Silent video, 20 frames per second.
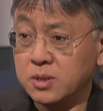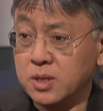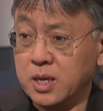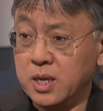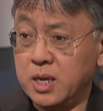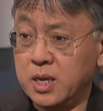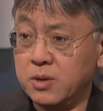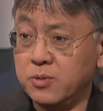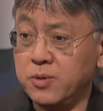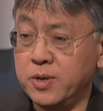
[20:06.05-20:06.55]
You know,
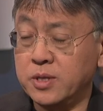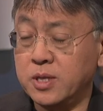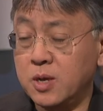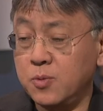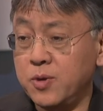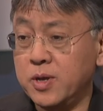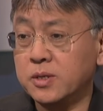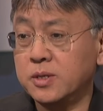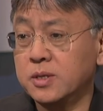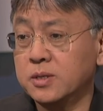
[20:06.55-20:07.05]
uh, when they
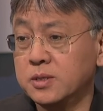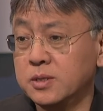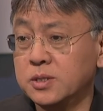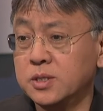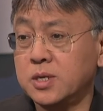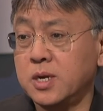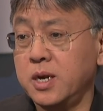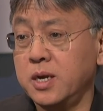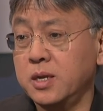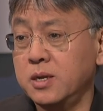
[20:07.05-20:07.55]
went into
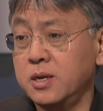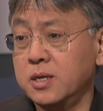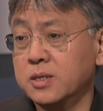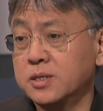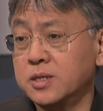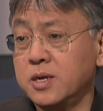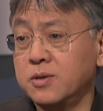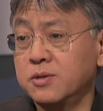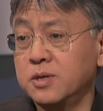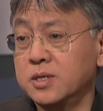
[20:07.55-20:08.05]
China and
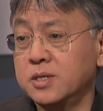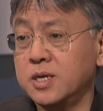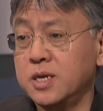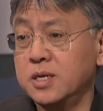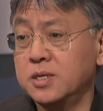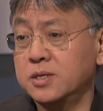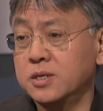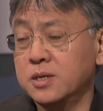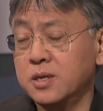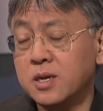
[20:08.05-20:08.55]
Southeast
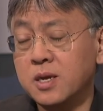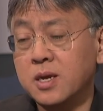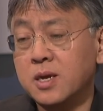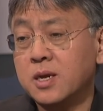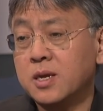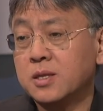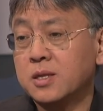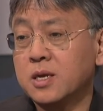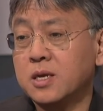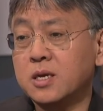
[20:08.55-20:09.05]
Asia,
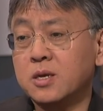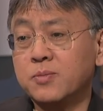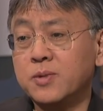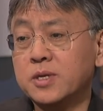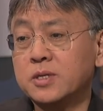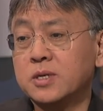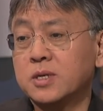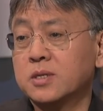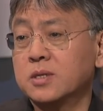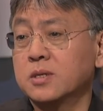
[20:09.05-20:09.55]
they
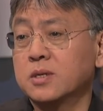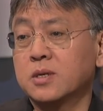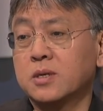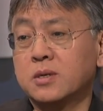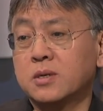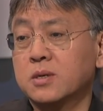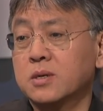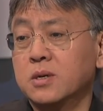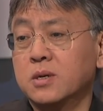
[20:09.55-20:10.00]
committed you know